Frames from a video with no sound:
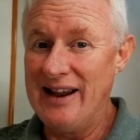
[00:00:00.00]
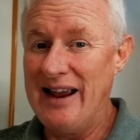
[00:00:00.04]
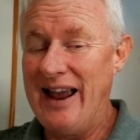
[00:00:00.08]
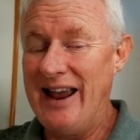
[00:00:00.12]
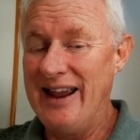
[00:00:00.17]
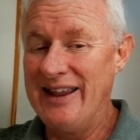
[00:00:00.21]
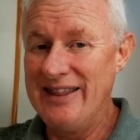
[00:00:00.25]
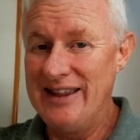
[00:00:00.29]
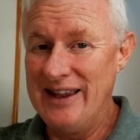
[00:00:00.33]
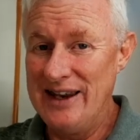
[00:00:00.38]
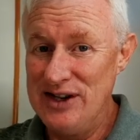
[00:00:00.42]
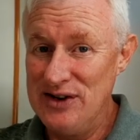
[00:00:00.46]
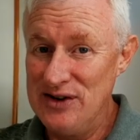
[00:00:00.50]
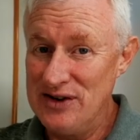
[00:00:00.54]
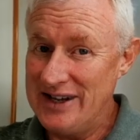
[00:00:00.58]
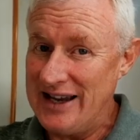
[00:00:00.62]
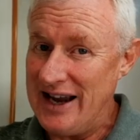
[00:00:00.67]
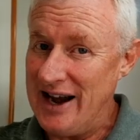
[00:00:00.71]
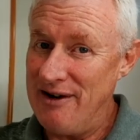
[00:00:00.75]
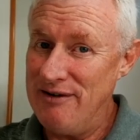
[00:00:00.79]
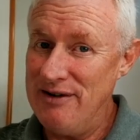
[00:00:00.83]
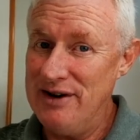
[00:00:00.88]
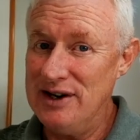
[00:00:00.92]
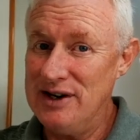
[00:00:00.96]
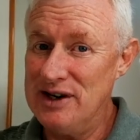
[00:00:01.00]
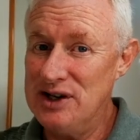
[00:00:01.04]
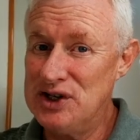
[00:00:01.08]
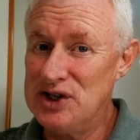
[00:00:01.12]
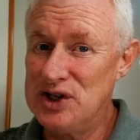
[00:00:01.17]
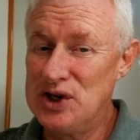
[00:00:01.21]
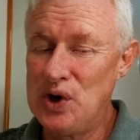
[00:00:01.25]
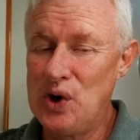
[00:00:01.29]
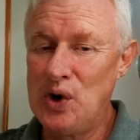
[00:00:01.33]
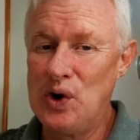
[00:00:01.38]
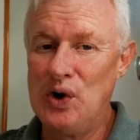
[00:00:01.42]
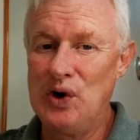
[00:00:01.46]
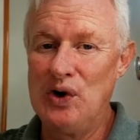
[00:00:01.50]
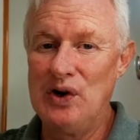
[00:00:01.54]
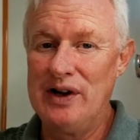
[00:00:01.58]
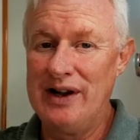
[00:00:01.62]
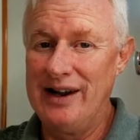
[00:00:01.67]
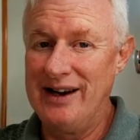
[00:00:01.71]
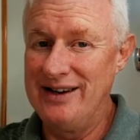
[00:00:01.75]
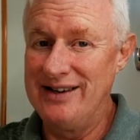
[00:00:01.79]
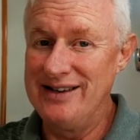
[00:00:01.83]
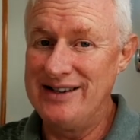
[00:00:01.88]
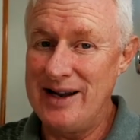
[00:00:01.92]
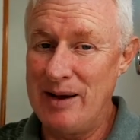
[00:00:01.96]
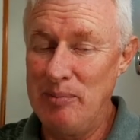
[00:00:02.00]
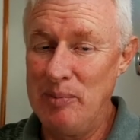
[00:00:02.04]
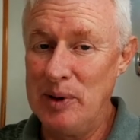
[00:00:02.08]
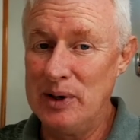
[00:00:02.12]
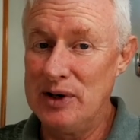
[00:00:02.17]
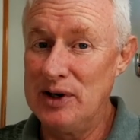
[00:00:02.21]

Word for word: and then you carry it ashore and dump